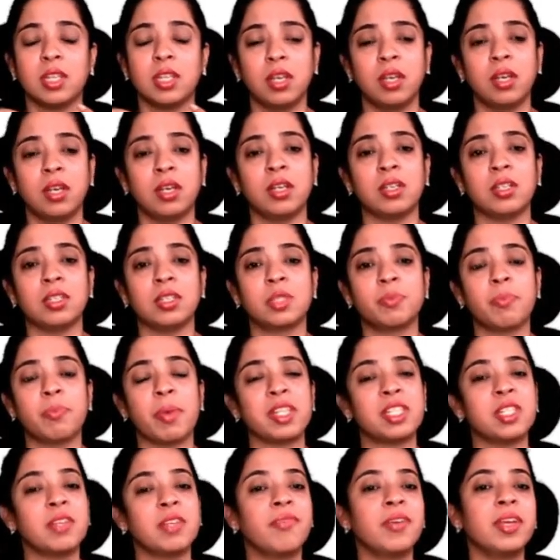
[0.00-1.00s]
uh,
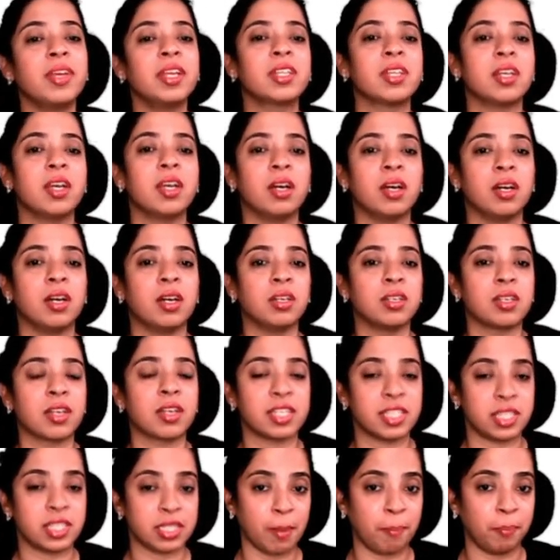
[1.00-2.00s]
specific uh,
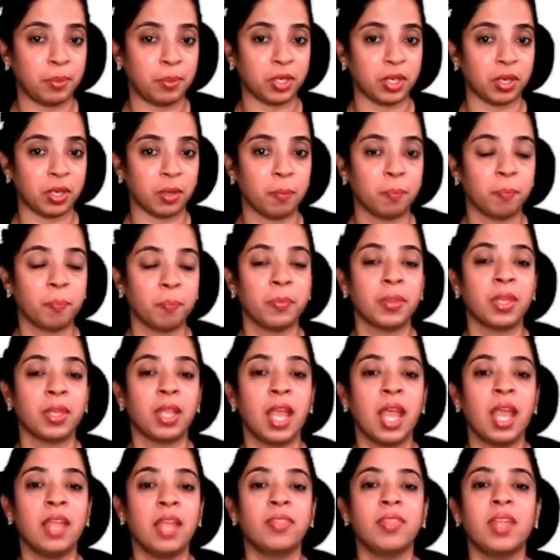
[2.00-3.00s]
receptor
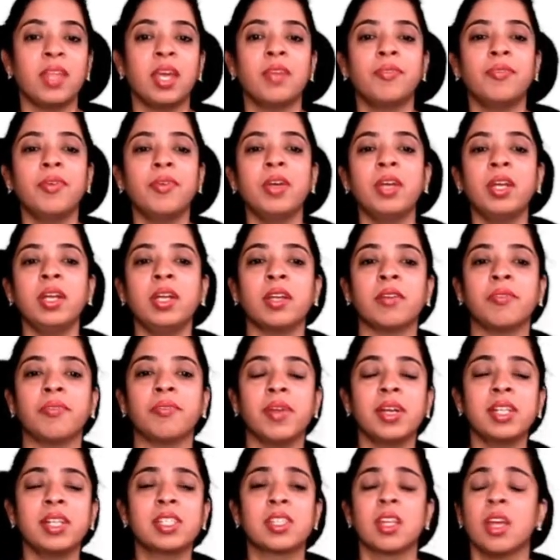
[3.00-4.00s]
and therefore it
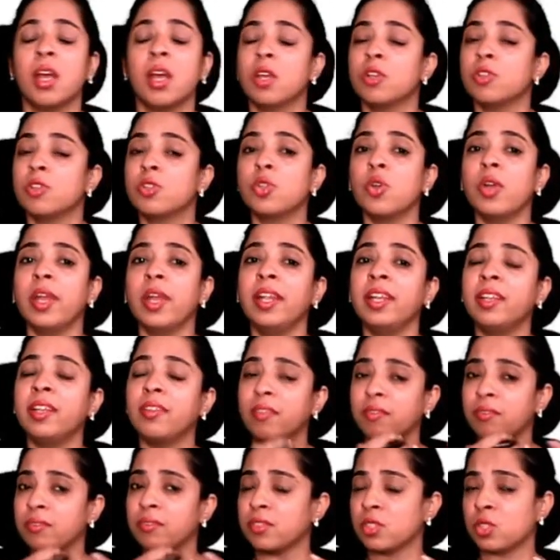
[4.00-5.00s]
affects so it
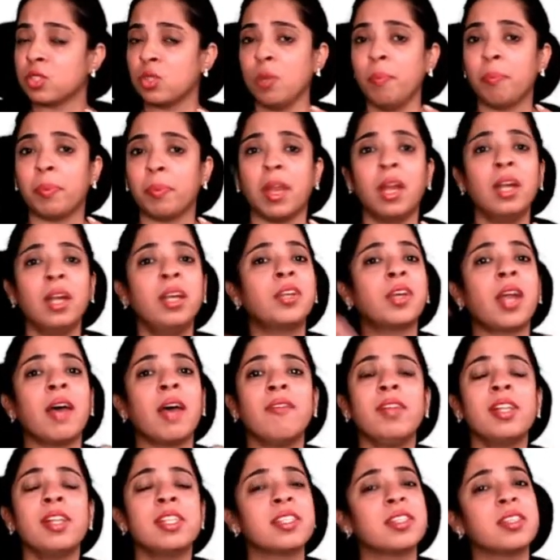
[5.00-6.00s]
so blood
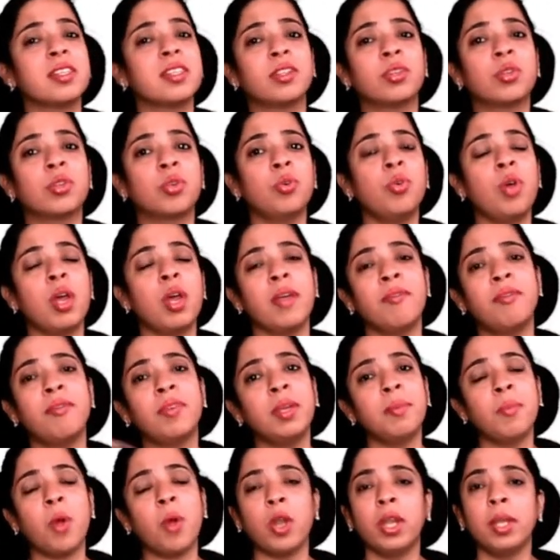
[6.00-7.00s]
travels through
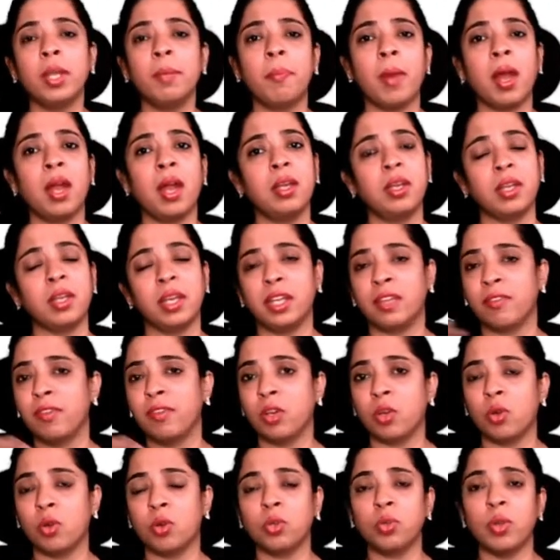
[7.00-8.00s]
every body part it
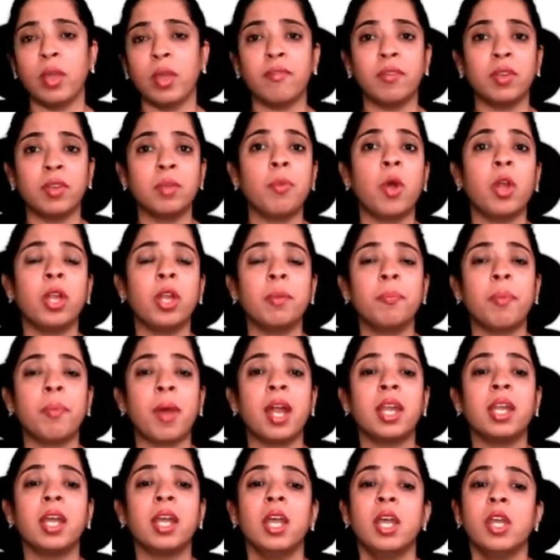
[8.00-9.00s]
will go to every body
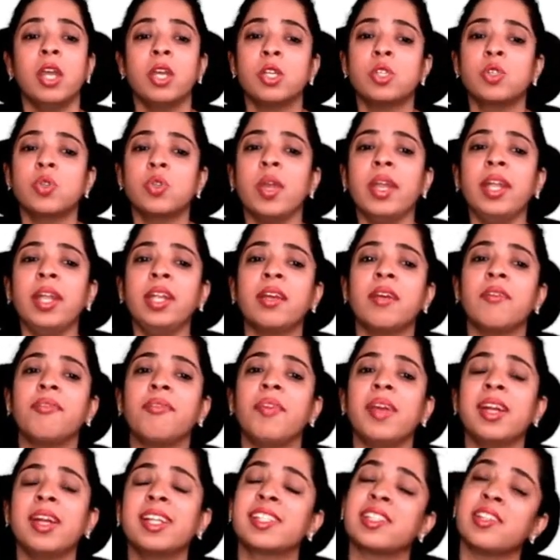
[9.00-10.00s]
part so it
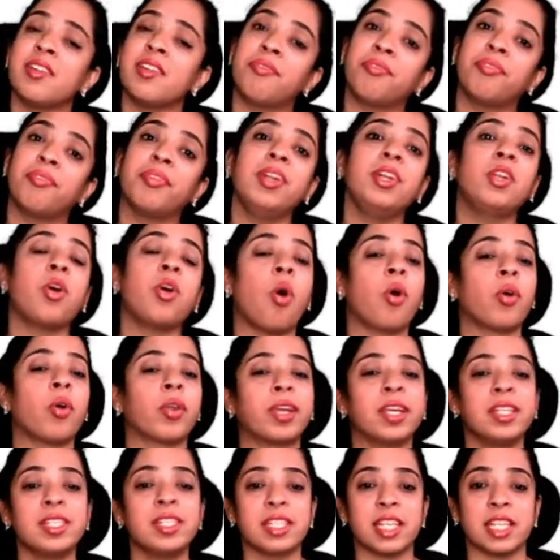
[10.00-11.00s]
affects different
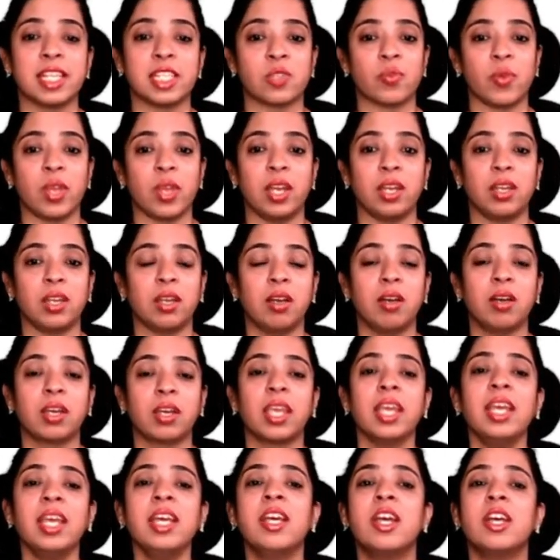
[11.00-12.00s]
organs as well
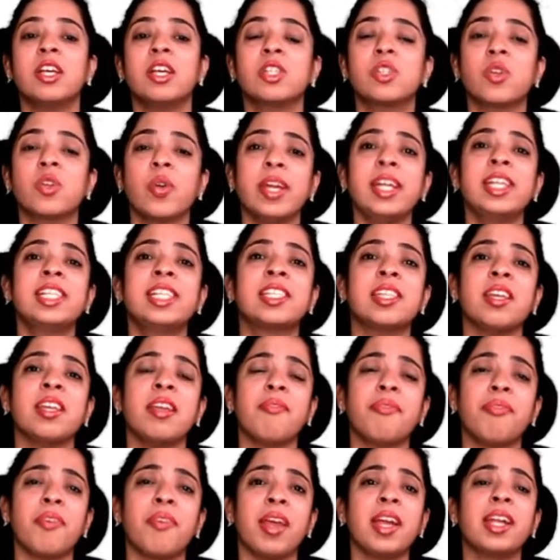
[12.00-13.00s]
okay so its
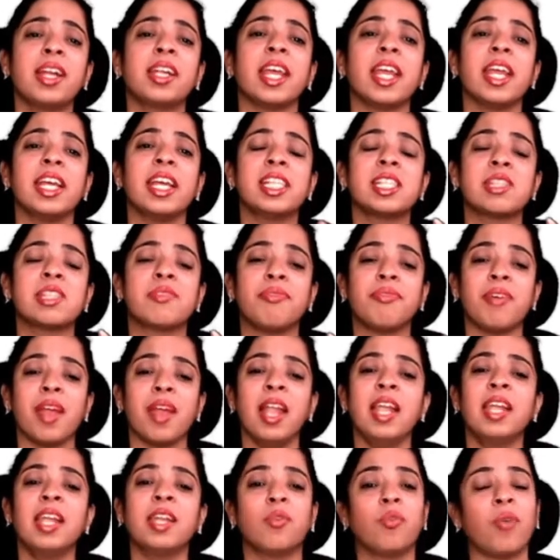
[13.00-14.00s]
effect is
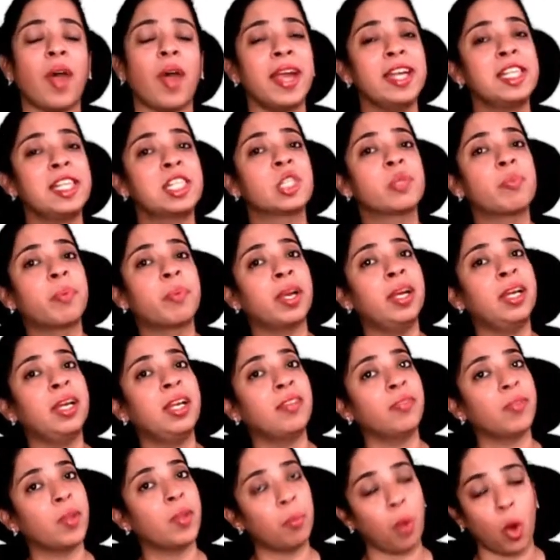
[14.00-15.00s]
felt widespread
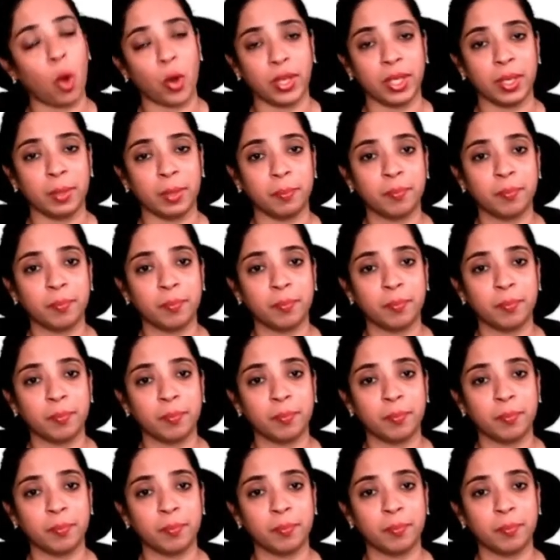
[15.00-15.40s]
in the body